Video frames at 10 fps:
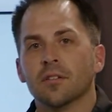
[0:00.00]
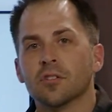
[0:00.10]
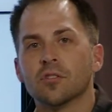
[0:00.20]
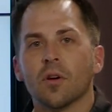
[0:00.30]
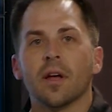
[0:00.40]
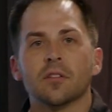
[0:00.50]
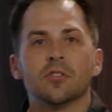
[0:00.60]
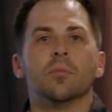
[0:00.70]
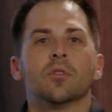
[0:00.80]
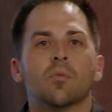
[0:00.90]
The soil had
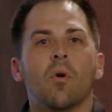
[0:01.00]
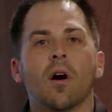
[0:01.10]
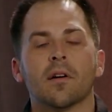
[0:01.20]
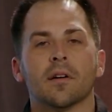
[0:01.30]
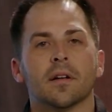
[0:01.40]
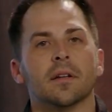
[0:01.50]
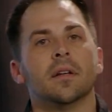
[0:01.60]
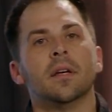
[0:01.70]
too much water in it.